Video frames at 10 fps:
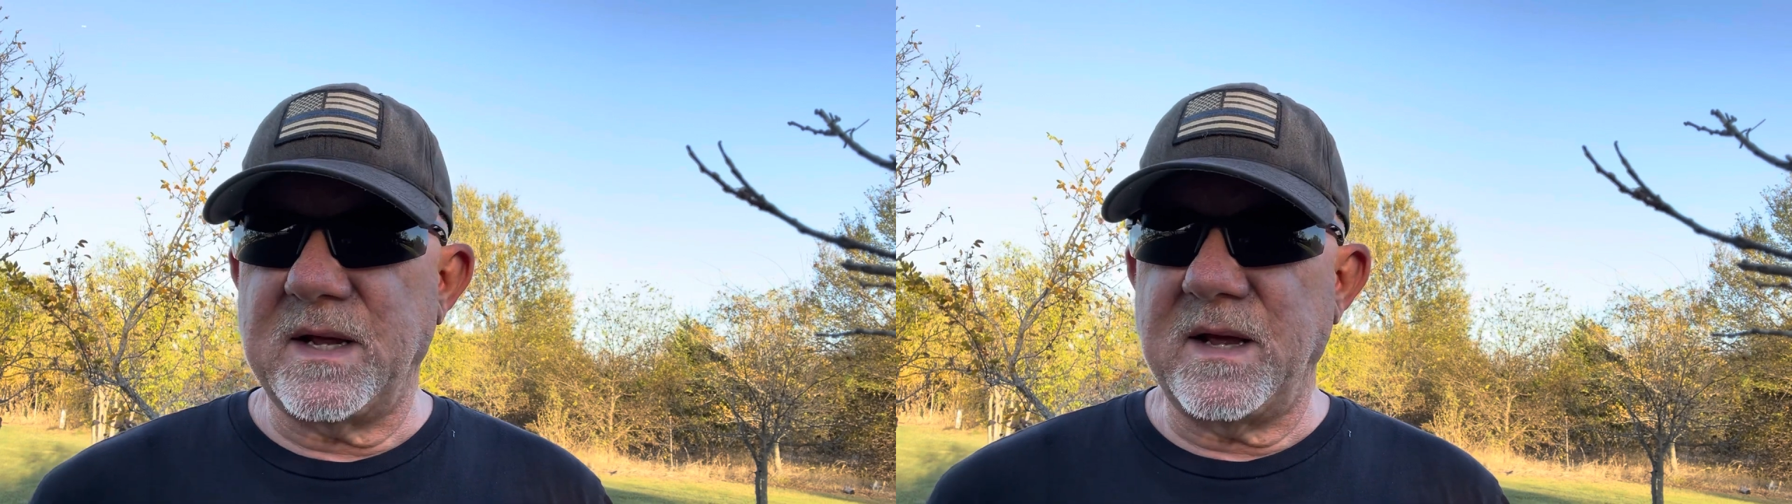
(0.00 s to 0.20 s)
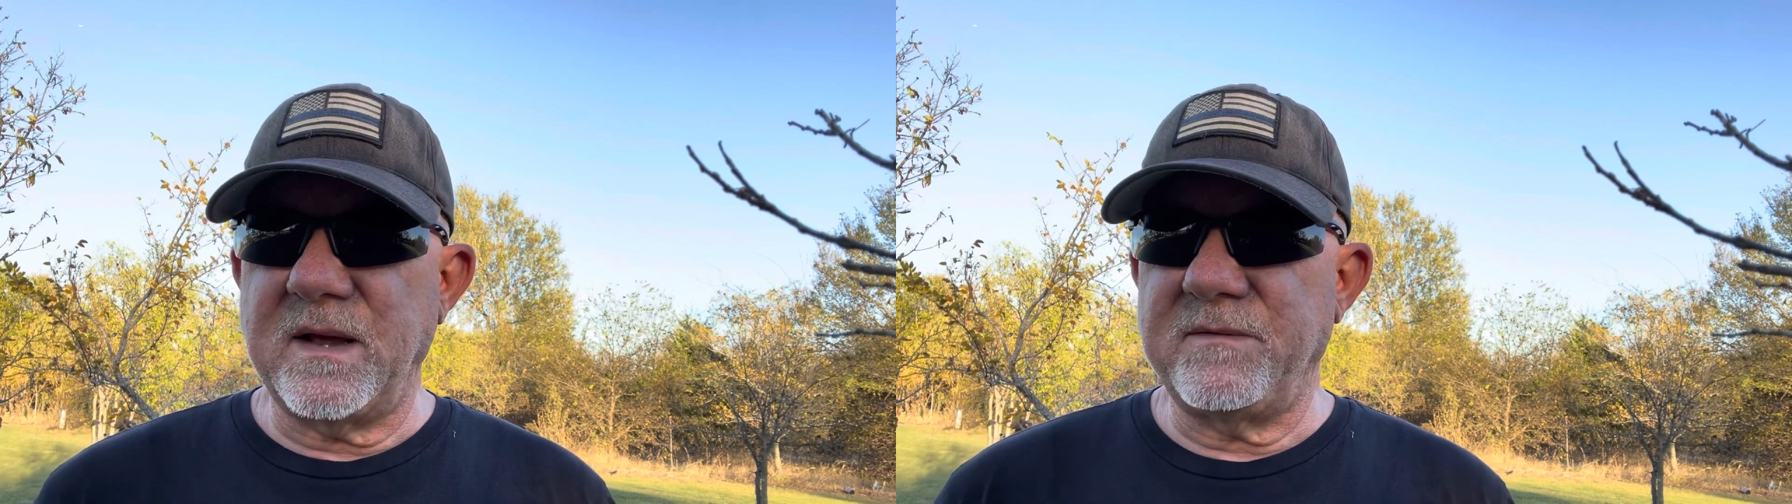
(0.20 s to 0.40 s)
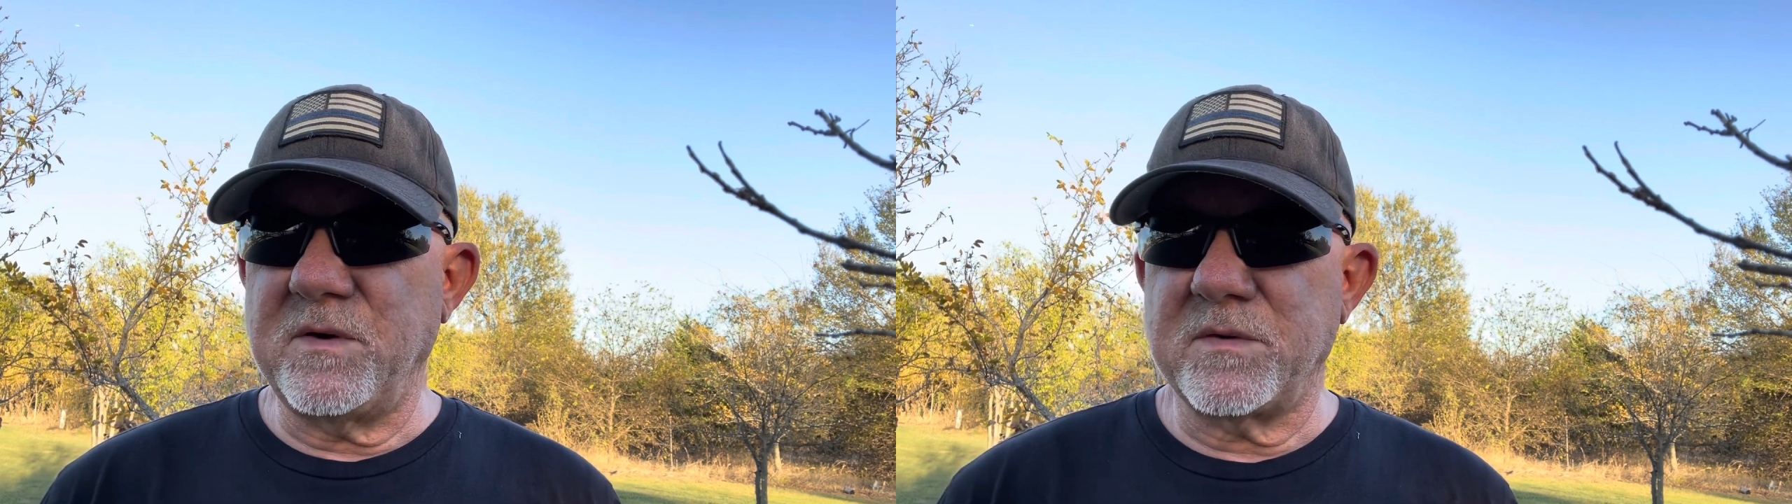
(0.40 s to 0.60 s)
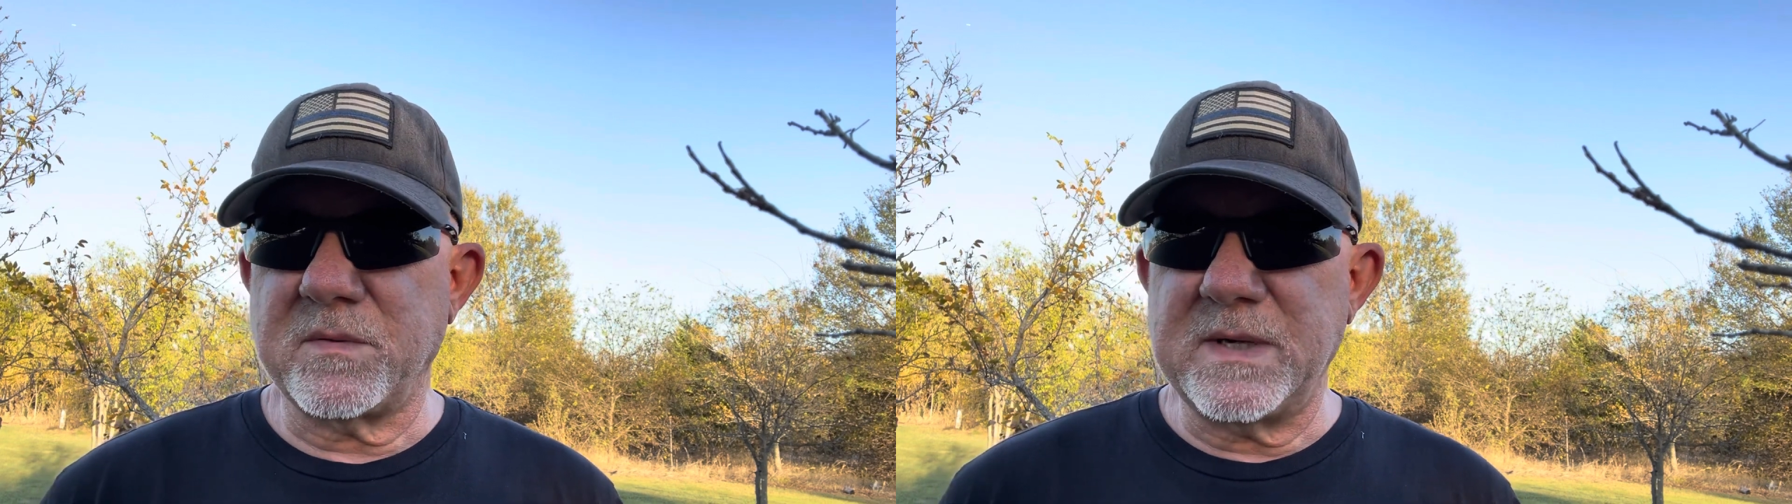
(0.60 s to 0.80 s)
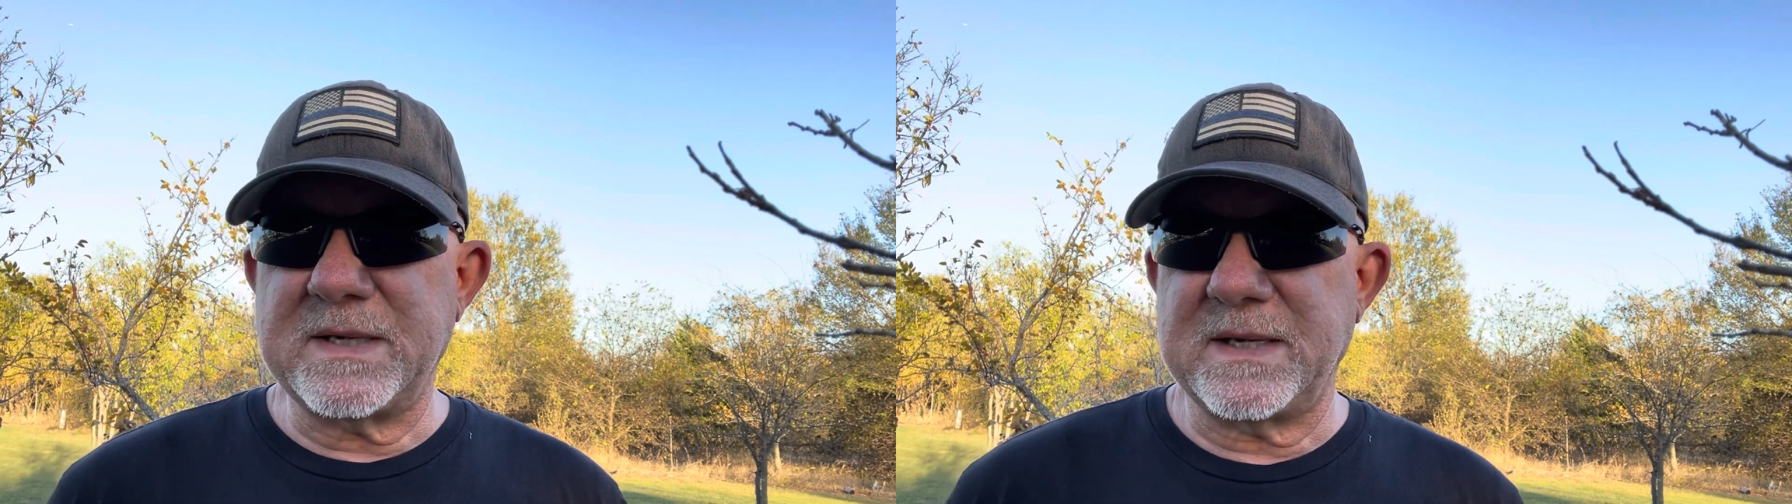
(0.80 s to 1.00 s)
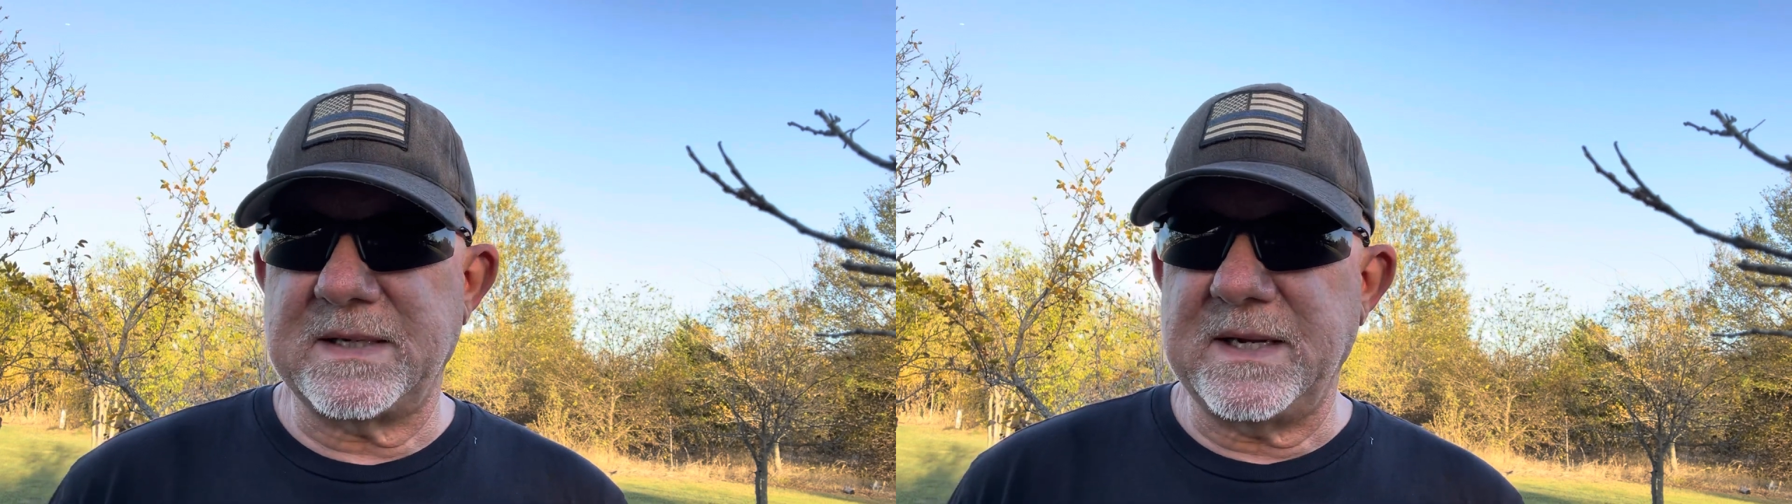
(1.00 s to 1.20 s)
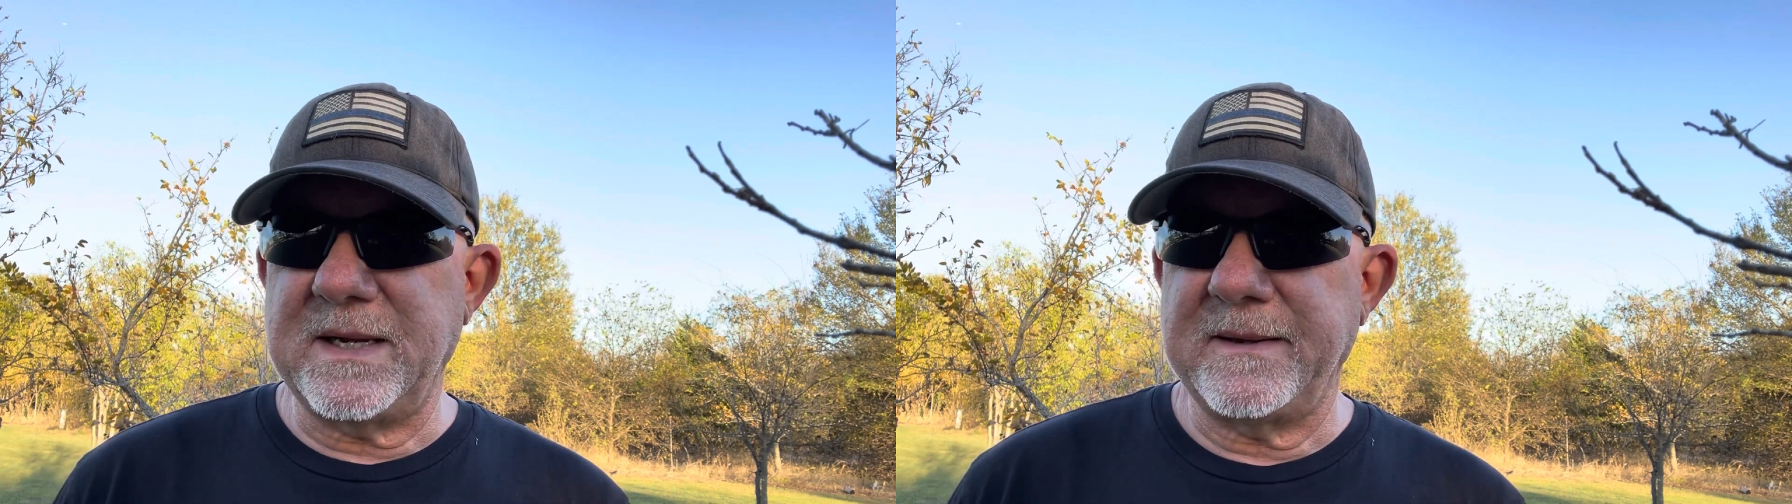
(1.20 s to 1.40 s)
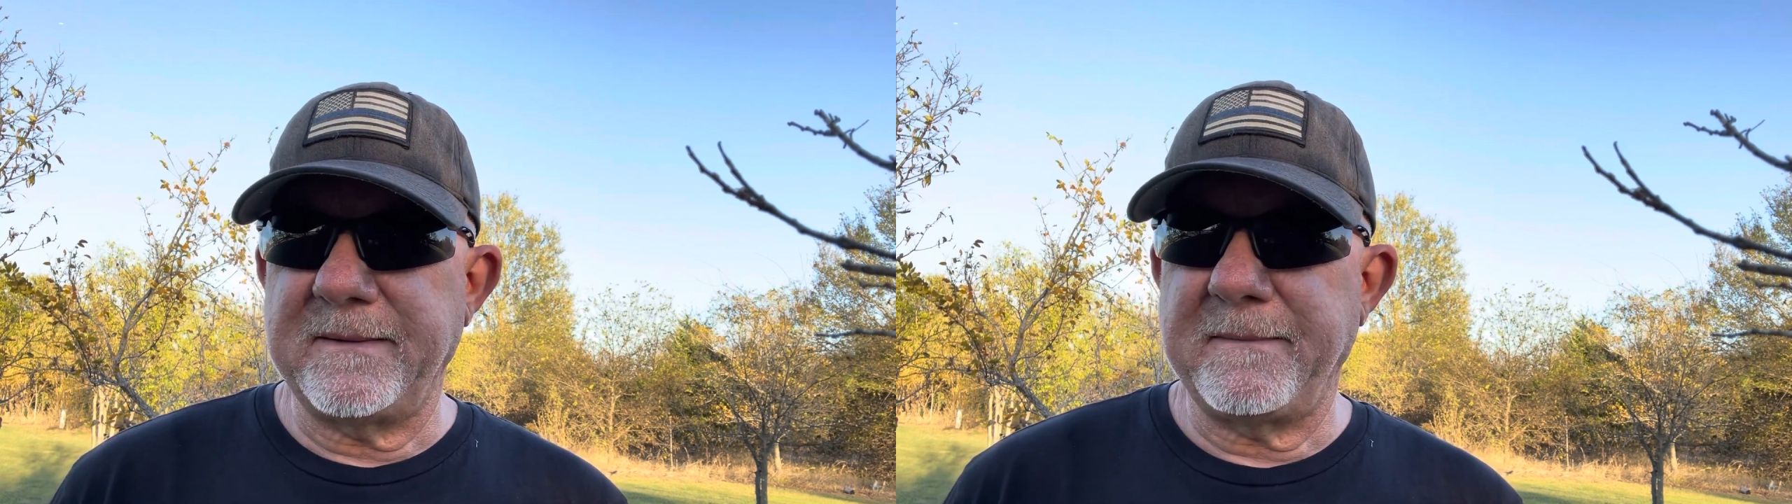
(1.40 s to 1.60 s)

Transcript: of your 360.